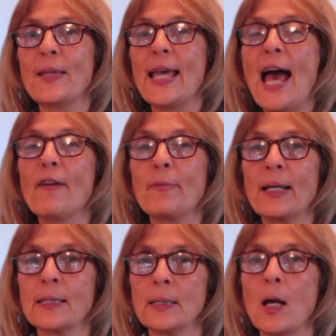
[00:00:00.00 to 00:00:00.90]
they have
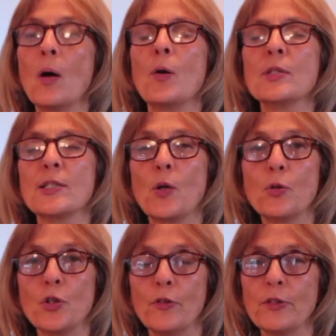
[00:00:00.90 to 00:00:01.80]
been
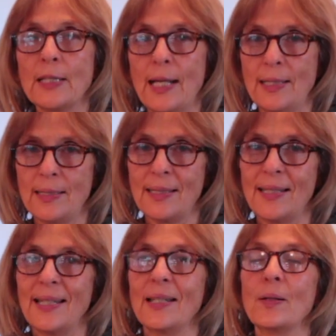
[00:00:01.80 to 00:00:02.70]
soaked overnight,
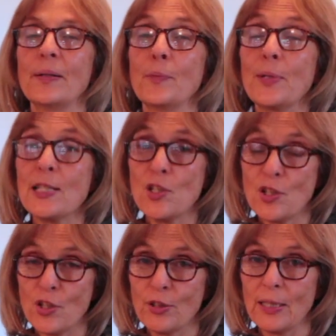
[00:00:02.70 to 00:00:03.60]

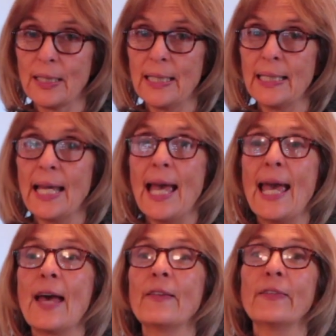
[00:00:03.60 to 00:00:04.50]
rinsed thoroughly,
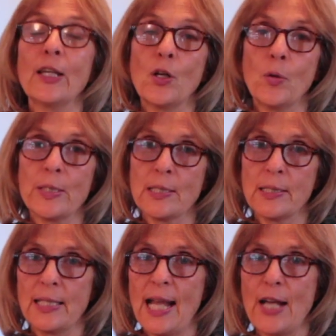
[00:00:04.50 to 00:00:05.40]
and then they go into
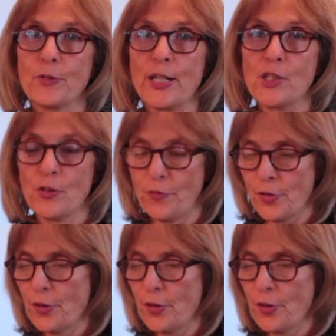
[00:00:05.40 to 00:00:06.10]
dehydration for